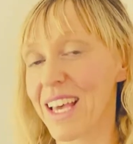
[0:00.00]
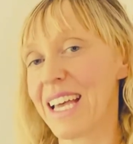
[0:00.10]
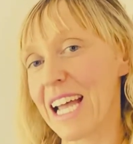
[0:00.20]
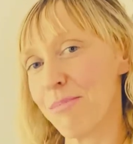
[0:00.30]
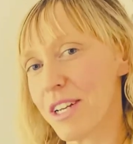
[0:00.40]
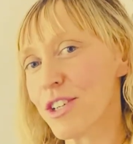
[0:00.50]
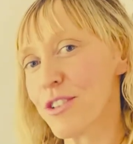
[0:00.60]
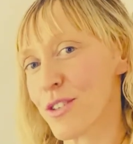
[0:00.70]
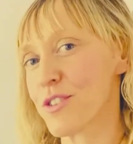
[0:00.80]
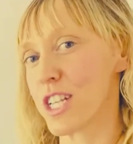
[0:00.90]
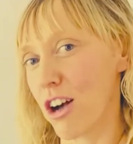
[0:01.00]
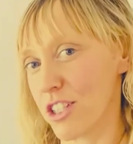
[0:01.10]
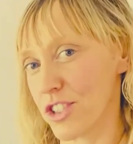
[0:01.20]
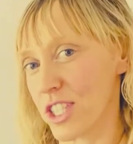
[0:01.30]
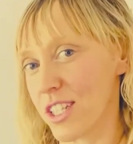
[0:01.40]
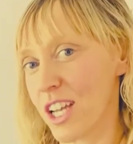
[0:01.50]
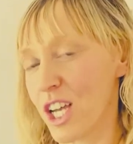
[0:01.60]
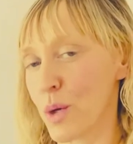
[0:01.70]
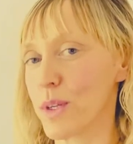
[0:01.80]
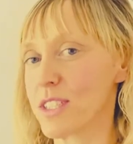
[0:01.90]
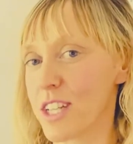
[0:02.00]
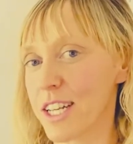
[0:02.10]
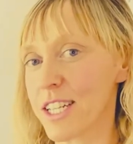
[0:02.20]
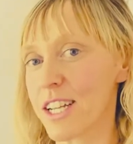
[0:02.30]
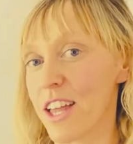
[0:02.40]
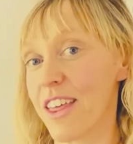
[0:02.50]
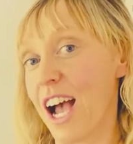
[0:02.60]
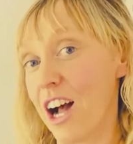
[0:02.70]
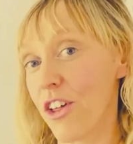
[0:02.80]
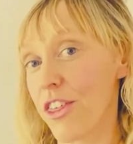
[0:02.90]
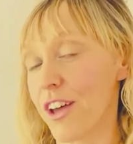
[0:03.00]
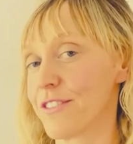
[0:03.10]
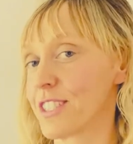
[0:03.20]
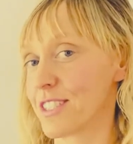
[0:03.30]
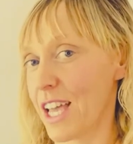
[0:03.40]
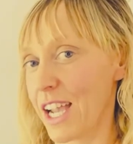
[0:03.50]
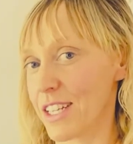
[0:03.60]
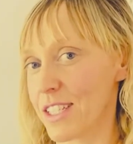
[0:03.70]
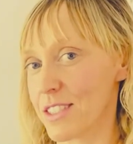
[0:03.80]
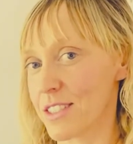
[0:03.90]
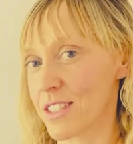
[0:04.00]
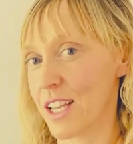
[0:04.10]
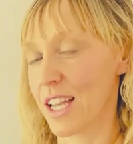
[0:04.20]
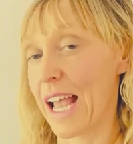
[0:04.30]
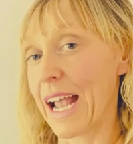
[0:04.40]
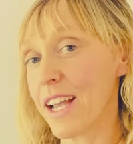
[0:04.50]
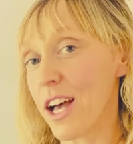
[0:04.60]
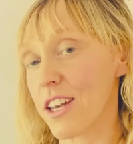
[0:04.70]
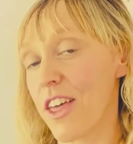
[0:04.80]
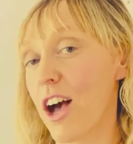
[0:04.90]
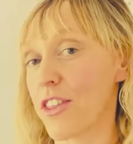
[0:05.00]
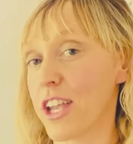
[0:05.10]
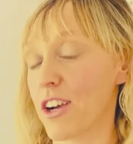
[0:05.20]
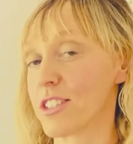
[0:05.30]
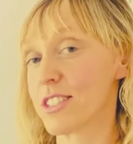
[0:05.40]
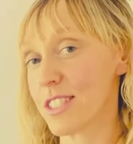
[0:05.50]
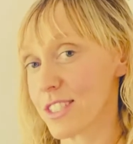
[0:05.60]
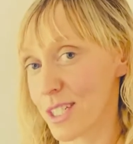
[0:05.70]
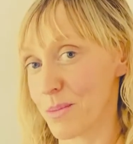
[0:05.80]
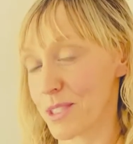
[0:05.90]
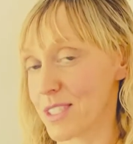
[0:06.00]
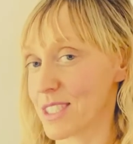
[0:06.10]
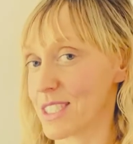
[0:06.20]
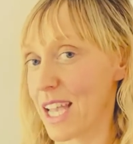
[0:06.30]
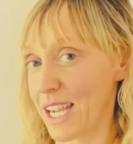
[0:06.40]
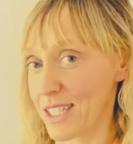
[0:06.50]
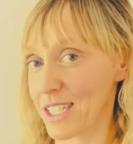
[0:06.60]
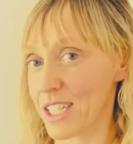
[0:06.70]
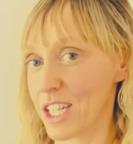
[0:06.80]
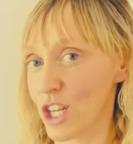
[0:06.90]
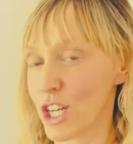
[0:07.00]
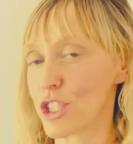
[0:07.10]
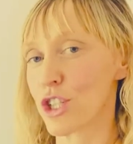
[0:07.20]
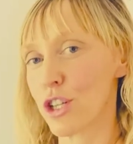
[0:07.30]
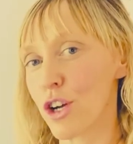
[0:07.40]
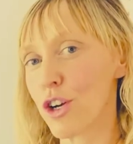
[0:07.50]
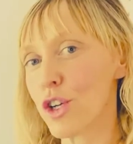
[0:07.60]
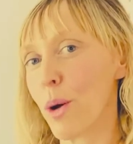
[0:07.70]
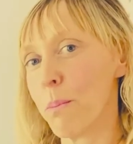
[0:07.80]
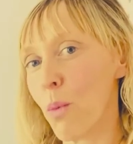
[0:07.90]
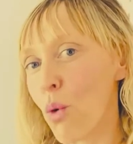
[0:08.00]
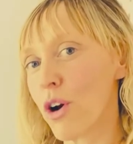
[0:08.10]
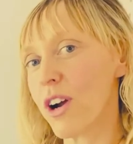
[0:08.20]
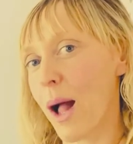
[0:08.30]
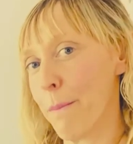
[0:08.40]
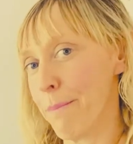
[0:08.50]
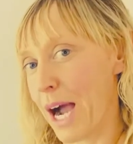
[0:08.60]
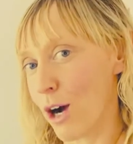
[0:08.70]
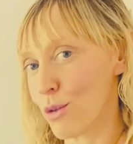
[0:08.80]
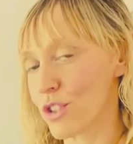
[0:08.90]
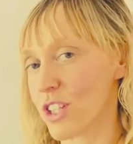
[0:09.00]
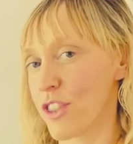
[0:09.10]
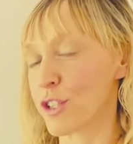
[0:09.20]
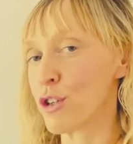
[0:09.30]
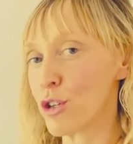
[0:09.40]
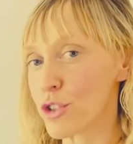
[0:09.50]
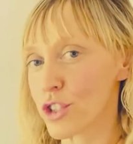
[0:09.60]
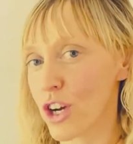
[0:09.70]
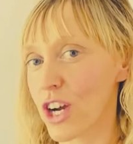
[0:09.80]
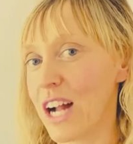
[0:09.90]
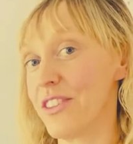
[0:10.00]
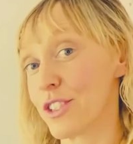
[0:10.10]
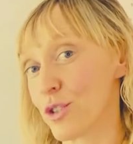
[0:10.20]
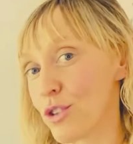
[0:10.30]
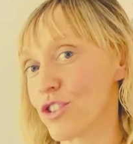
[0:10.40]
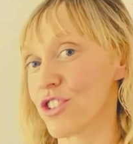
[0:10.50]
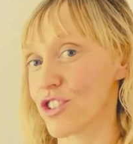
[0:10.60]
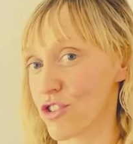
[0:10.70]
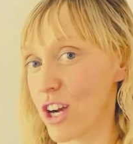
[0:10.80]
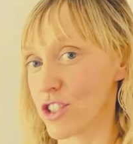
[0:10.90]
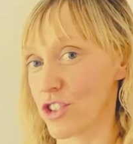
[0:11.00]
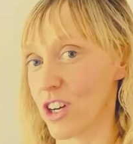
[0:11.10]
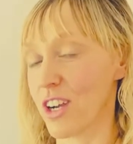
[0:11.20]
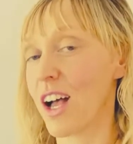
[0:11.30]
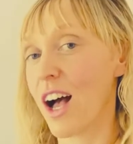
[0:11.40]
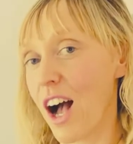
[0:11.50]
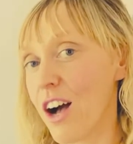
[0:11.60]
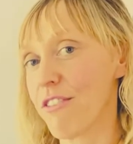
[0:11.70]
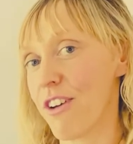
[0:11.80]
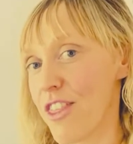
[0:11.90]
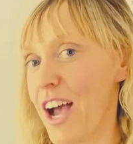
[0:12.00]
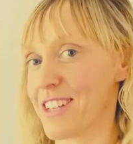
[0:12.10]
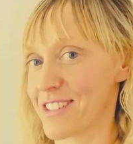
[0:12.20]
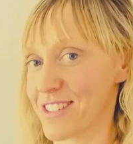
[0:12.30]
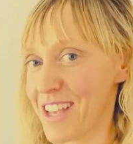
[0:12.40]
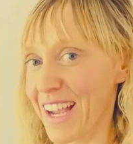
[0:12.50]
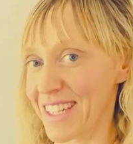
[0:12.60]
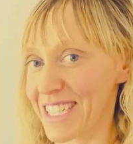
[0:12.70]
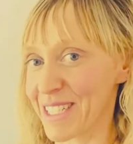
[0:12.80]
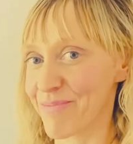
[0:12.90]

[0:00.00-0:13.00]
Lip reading: In medical sociology, we study the health of societies and the healthcare systems in society to learn more about the culture and the social structure of that society.